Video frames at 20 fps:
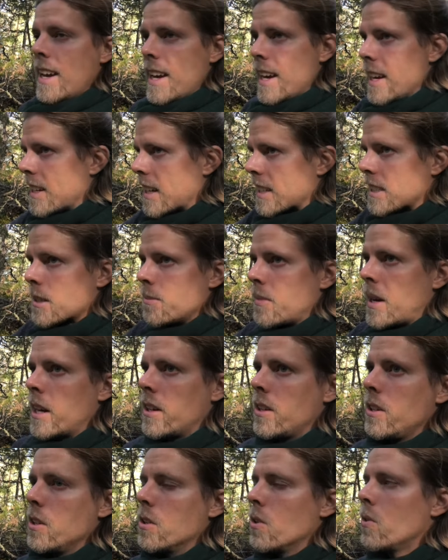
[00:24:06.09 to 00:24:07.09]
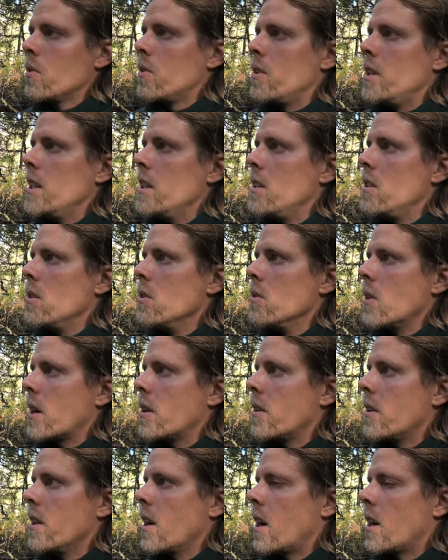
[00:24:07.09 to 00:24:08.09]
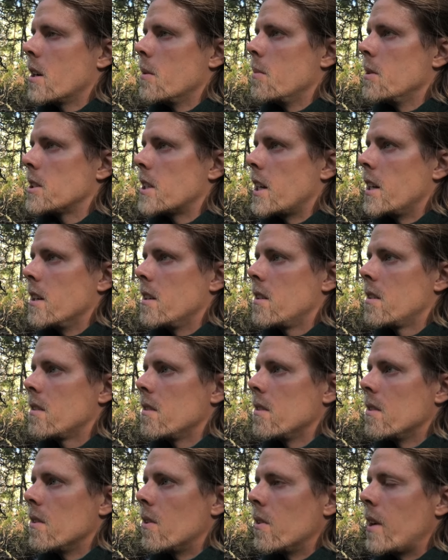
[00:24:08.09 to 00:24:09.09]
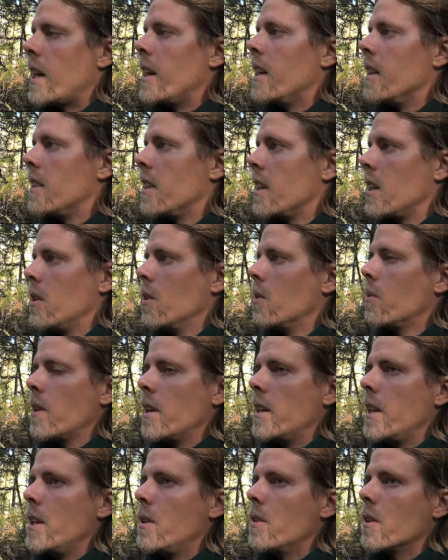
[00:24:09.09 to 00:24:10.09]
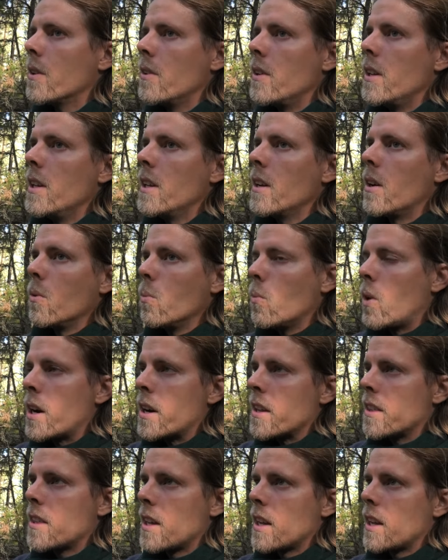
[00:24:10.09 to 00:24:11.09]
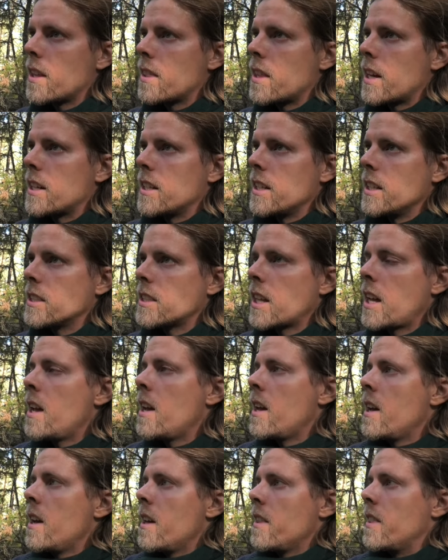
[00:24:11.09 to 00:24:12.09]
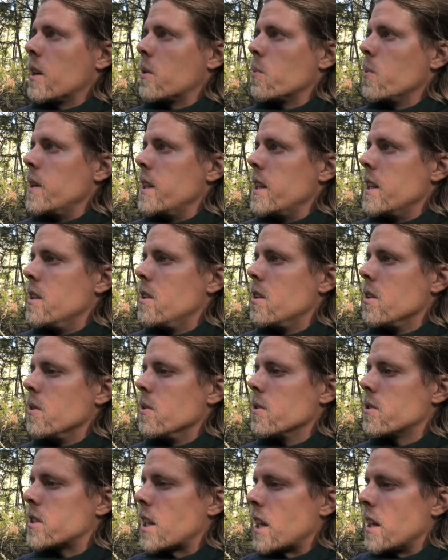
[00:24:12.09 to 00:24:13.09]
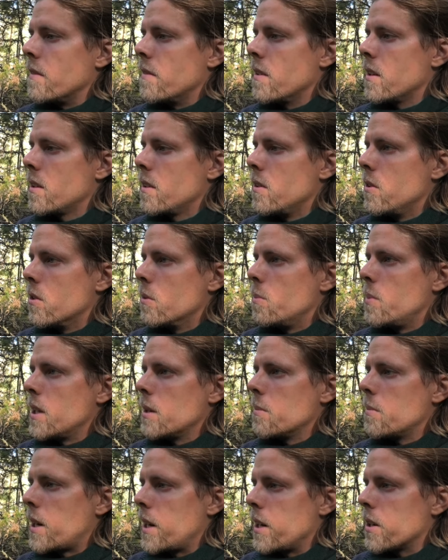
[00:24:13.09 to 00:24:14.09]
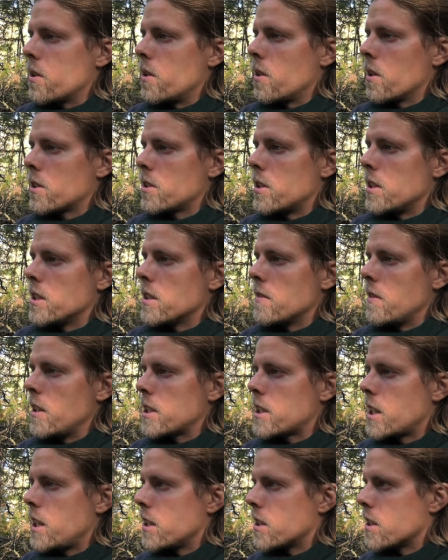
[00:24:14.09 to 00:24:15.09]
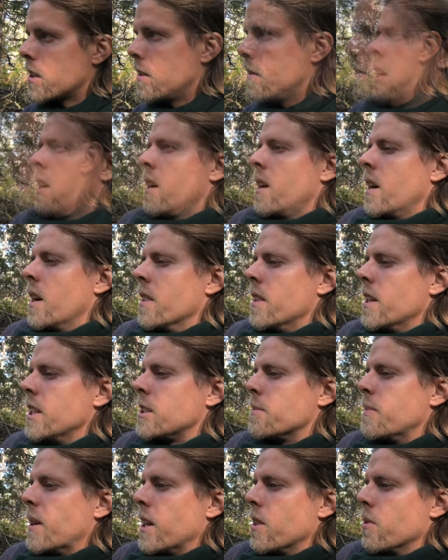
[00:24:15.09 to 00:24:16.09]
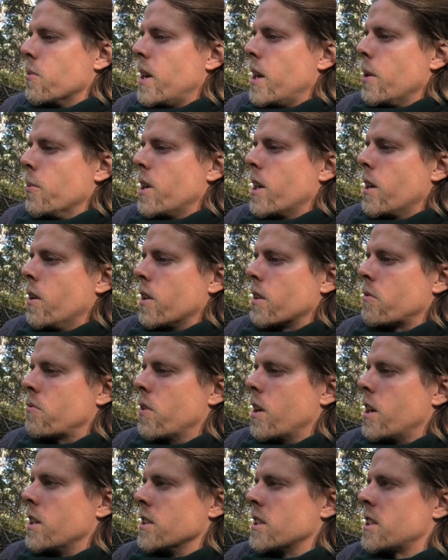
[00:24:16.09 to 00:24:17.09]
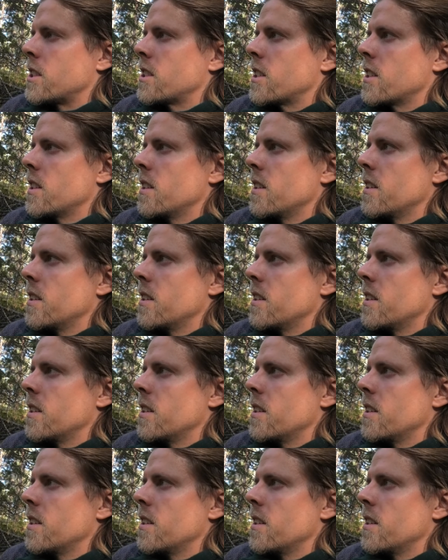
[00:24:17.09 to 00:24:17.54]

It doesn't matter. You don't need to agree 100% on anything. You only need to agree on one thing, and that is that we need to save European bioculture and civilization. And this, by the way, we can look at France.